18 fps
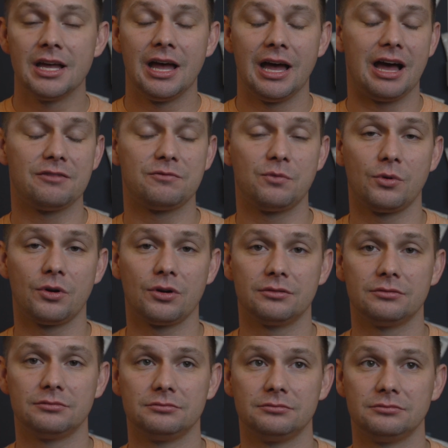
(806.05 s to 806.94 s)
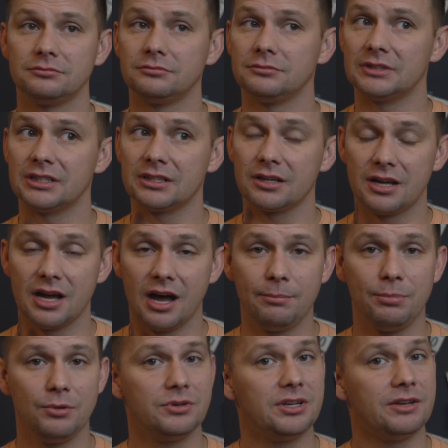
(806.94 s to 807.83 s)
I've worn a
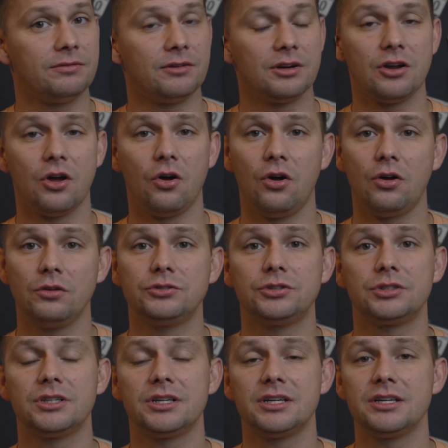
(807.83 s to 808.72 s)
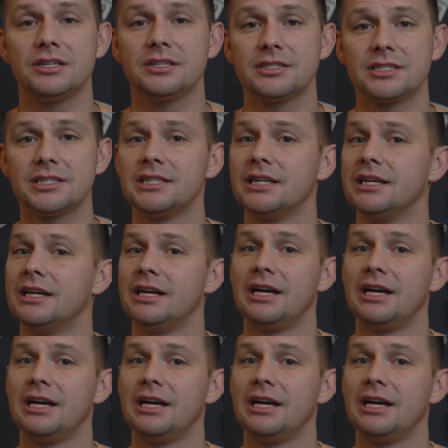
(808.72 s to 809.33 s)
couple different Ultras.